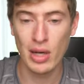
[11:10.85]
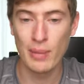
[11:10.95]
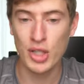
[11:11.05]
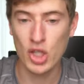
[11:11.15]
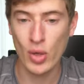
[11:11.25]
And
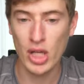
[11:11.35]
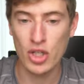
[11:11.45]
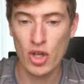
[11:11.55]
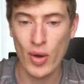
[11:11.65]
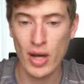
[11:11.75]
let me just quickly
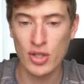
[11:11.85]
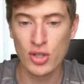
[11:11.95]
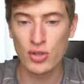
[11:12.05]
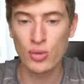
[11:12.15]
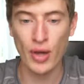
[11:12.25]
show you how to
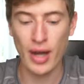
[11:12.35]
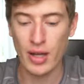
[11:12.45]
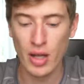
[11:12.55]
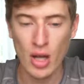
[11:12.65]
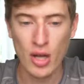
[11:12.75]
do that.